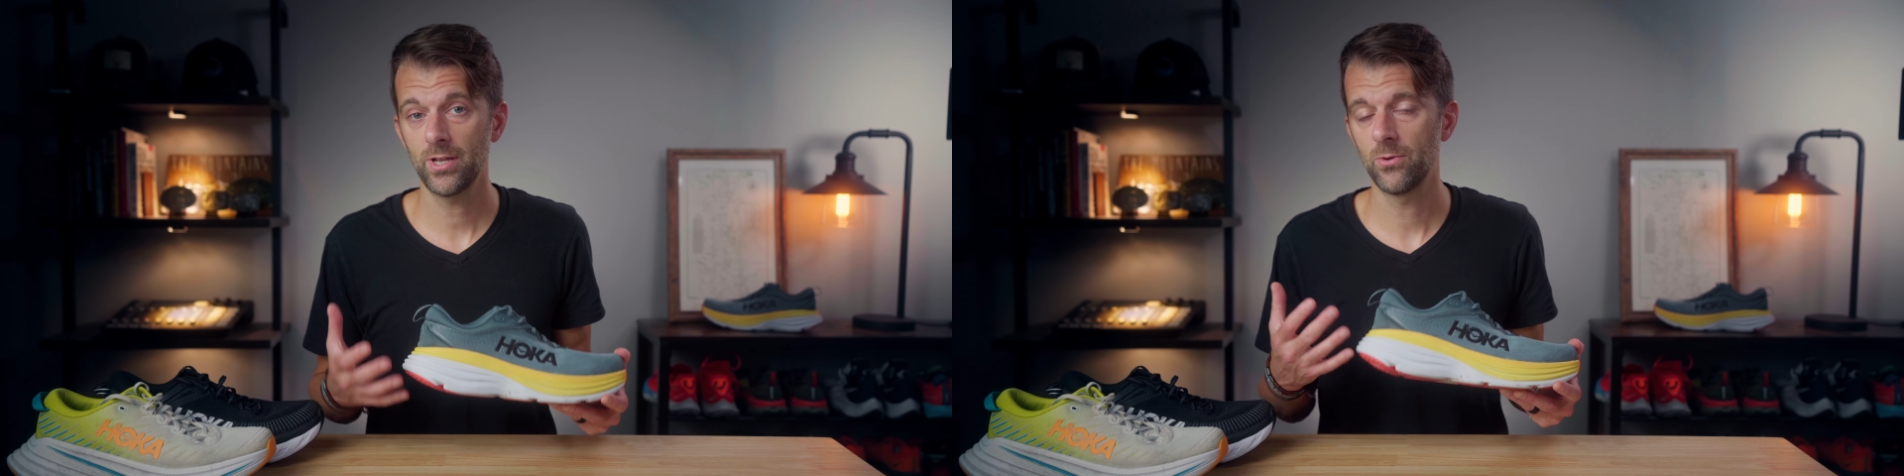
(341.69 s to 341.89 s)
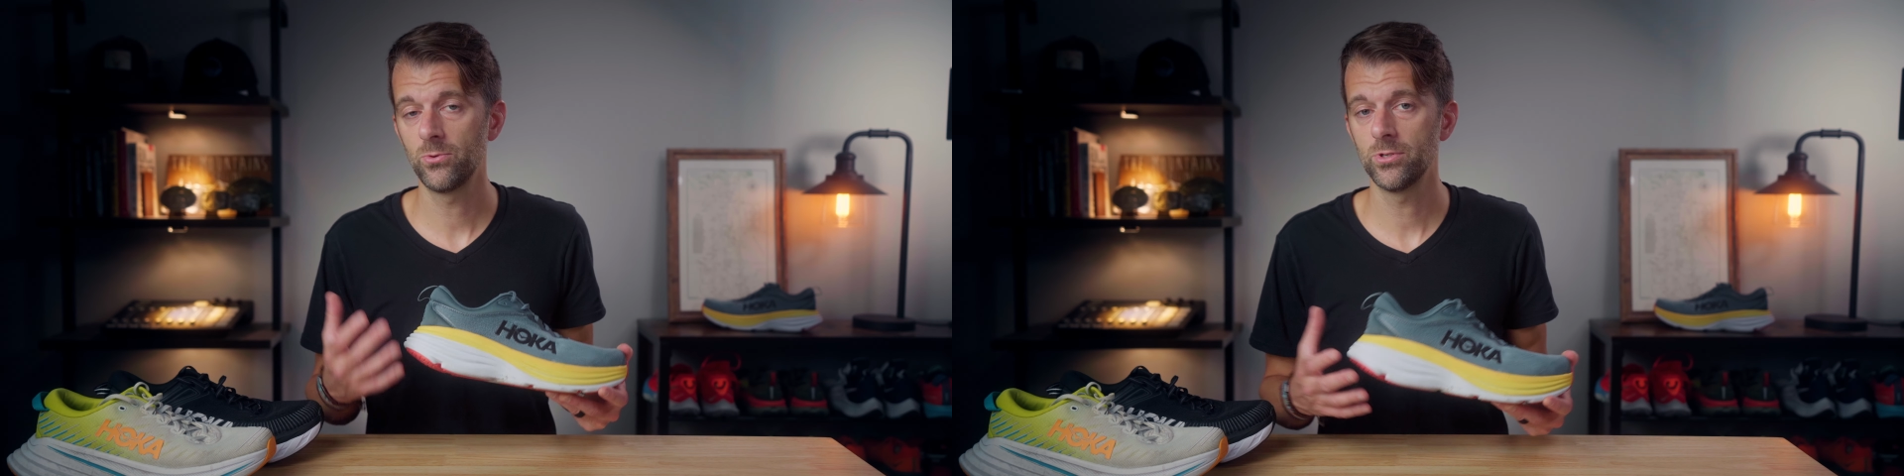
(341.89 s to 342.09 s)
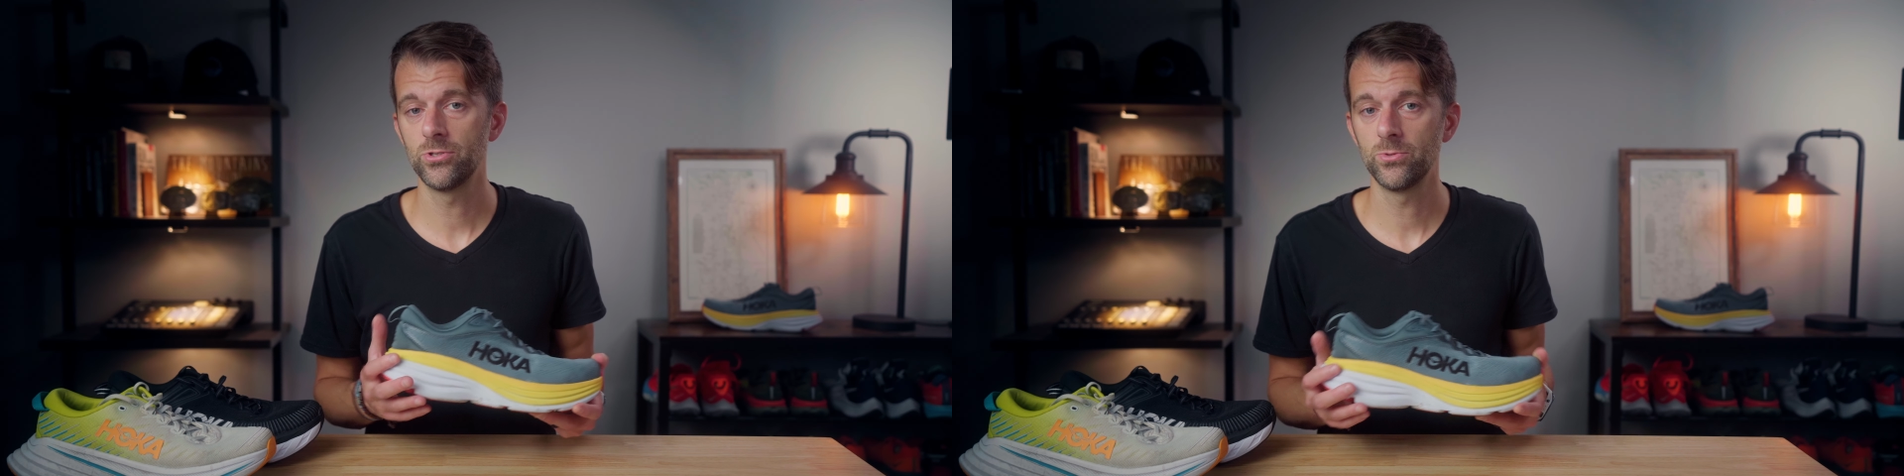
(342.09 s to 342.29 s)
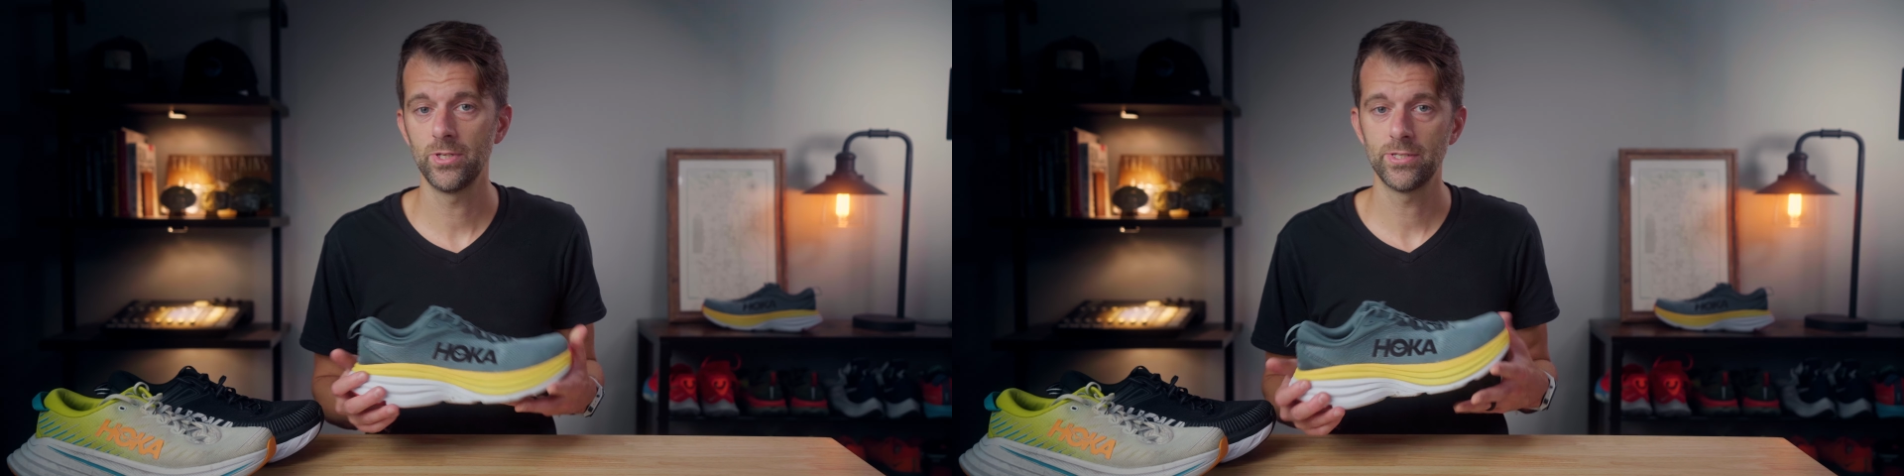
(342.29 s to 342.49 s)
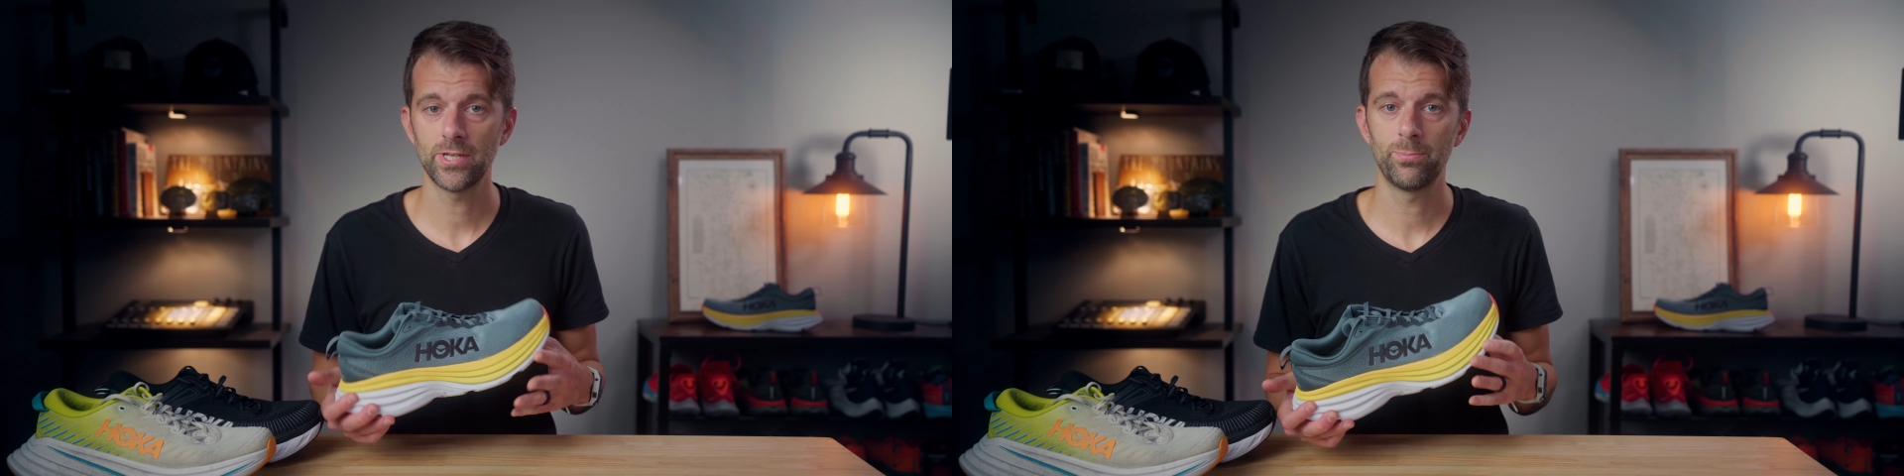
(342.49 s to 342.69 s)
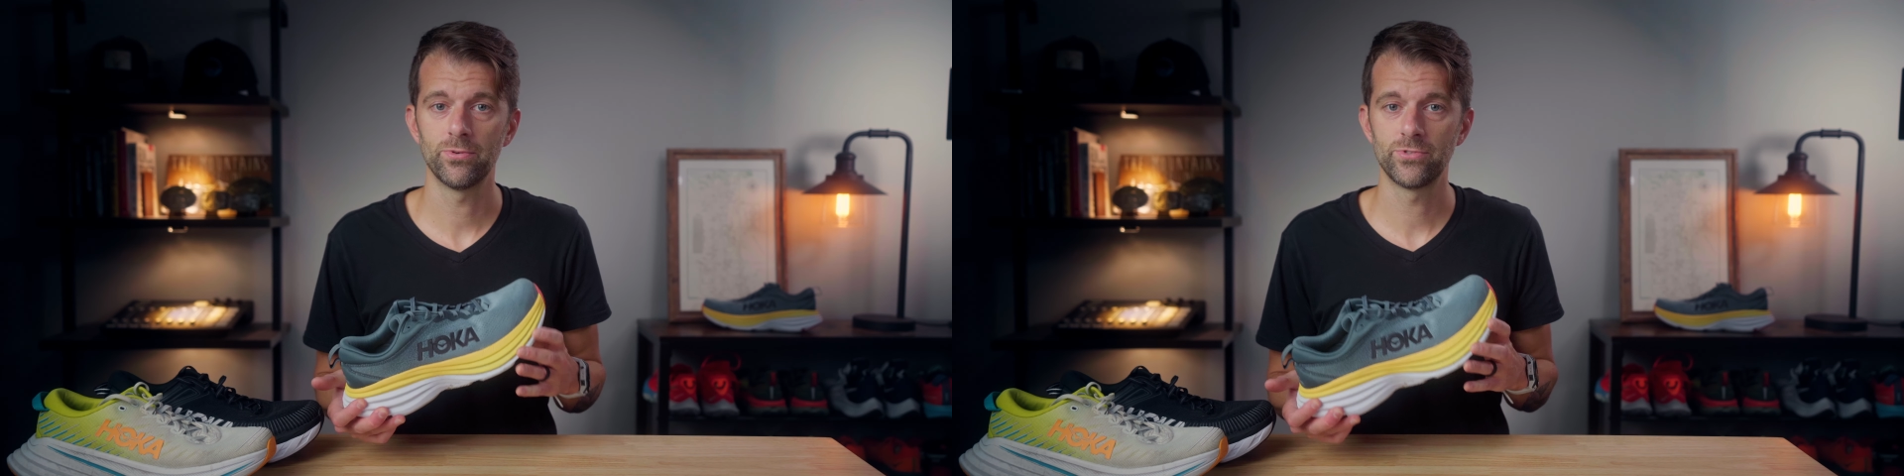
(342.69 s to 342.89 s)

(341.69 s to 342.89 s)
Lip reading: I wouldn't do any type of